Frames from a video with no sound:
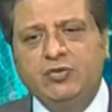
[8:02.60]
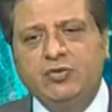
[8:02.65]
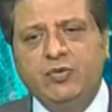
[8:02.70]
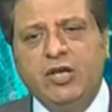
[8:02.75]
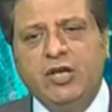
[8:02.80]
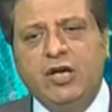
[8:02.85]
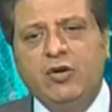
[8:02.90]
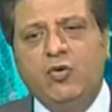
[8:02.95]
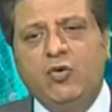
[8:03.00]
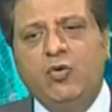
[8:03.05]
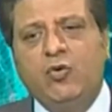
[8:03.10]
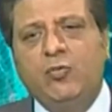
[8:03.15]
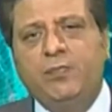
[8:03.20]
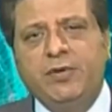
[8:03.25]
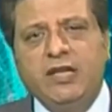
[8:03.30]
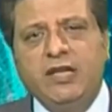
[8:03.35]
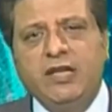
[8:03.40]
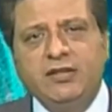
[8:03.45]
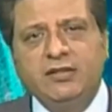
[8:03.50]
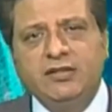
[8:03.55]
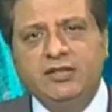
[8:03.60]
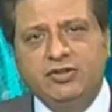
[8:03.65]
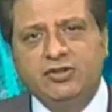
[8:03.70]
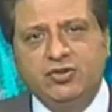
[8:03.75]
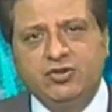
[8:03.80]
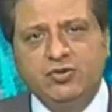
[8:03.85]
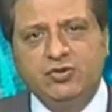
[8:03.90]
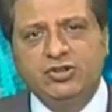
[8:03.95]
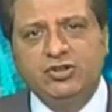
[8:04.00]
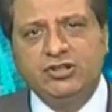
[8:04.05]
because we are
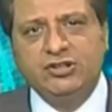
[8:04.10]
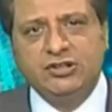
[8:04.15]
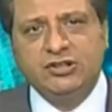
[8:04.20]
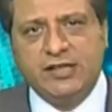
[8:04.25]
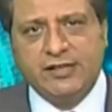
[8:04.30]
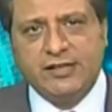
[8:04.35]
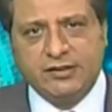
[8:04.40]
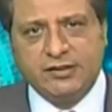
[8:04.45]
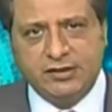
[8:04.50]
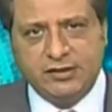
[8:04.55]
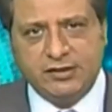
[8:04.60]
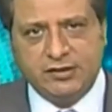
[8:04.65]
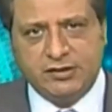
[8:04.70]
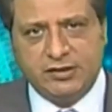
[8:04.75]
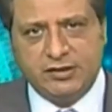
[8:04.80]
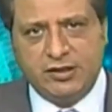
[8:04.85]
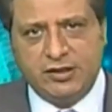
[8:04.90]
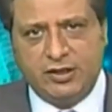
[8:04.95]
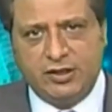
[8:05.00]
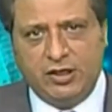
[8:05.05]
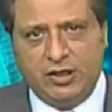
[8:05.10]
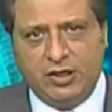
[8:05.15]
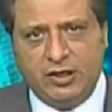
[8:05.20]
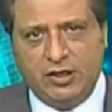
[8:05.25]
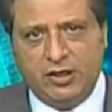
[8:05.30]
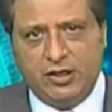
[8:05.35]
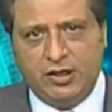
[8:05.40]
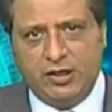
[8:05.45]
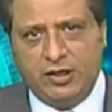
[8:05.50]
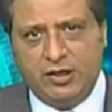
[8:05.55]
opening this social sector
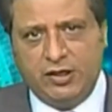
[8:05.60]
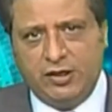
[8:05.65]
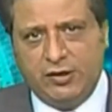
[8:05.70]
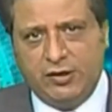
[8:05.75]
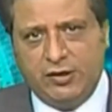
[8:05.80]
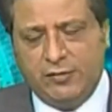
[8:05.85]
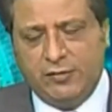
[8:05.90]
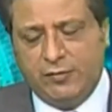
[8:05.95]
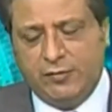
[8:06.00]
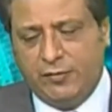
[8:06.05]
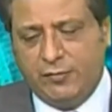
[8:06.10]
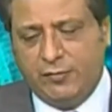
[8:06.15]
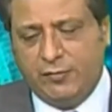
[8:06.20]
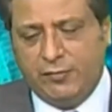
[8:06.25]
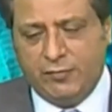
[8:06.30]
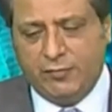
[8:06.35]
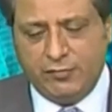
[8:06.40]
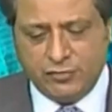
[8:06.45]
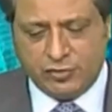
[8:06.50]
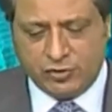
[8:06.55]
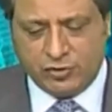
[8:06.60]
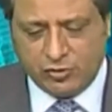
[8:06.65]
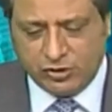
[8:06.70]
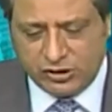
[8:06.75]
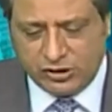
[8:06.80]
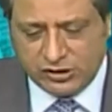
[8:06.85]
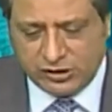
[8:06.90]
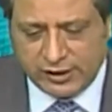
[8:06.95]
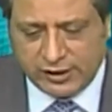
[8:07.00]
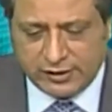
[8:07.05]

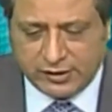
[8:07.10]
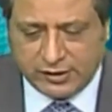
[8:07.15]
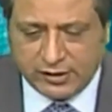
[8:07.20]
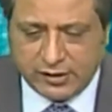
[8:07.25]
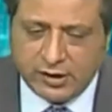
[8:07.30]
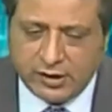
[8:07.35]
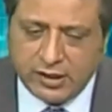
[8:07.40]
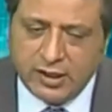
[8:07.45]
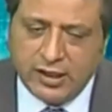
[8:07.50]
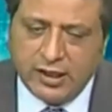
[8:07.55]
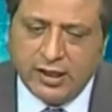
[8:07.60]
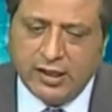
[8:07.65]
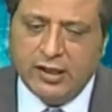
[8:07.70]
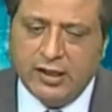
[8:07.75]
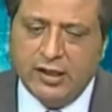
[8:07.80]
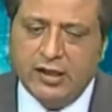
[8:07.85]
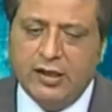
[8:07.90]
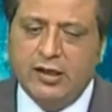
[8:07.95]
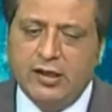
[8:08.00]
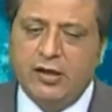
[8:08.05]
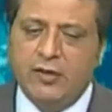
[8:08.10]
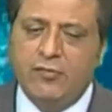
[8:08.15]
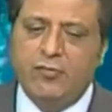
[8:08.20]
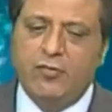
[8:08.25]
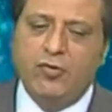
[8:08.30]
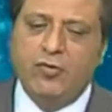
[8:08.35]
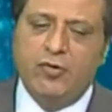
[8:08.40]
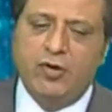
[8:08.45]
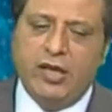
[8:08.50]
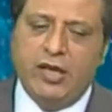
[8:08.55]

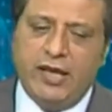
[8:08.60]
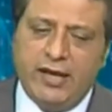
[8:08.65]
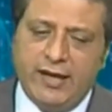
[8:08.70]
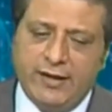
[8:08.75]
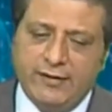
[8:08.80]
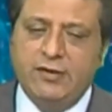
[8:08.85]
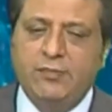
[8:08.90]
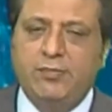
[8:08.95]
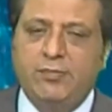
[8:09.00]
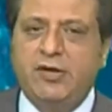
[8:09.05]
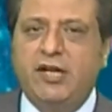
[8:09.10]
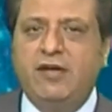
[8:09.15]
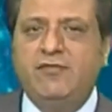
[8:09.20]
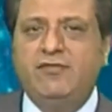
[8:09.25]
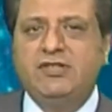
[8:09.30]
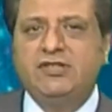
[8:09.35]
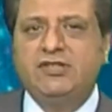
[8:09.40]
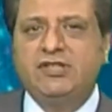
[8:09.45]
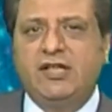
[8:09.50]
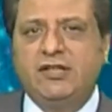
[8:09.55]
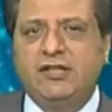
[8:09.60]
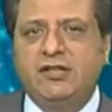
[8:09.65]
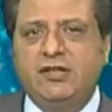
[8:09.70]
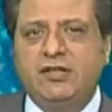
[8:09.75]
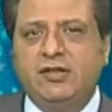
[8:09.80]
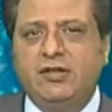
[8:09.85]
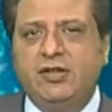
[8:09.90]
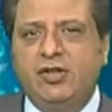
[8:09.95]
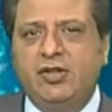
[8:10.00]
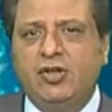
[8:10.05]
and the private
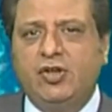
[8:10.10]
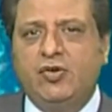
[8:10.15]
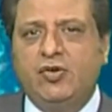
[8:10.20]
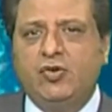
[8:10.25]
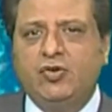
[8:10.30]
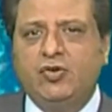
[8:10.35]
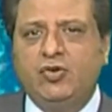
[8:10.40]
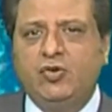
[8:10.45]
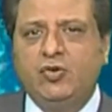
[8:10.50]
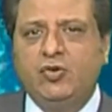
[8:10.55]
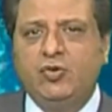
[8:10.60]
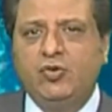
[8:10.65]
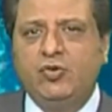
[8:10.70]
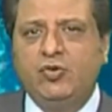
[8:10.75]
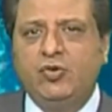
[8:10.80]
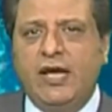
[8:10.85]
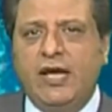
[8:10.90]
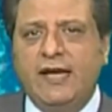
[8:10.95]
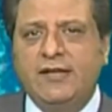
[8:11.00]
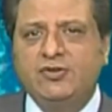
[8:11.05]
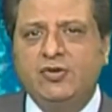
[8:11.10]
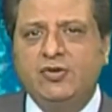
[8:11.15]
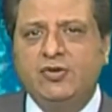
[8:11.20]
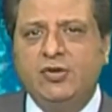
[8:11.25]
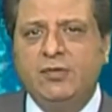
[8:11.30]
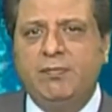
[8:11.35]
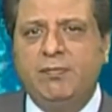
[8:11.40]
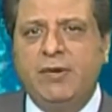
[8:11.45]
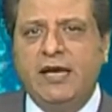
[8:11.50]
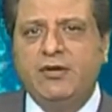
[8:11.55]
sector to
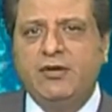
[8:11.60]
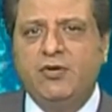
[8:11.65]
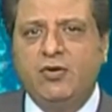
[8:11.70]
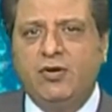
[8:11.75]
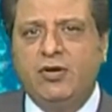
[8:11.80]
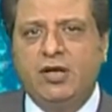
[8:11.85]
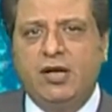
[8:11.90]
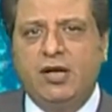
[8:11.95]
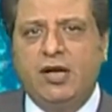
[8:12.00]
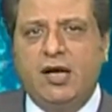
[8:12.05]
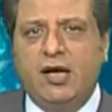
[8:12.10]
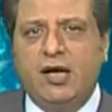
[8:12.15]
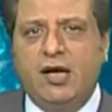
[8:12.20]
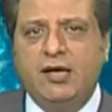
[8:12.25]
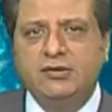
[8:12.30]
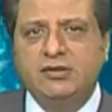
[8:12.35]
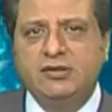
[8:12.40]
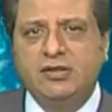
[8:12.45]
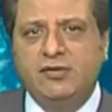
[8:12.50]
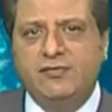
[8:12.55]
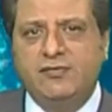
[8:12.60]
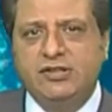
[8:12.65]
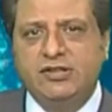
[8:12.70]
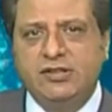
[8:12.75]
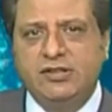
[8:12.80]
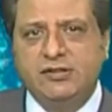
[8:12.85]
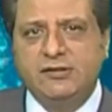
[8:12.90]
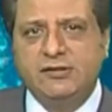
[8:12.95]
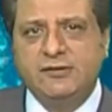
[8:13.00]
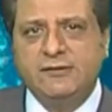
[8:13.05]
actually bank on our
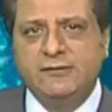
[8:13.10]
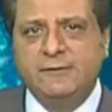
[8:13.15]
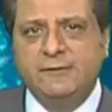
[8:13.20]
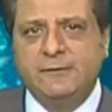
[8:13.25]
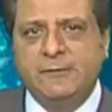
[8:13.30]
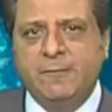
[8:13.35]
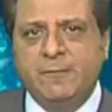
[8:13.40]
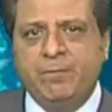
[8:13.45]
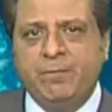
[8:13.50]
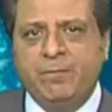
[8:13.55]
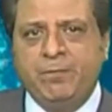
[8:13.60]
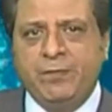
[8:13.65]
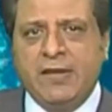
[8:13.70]
services.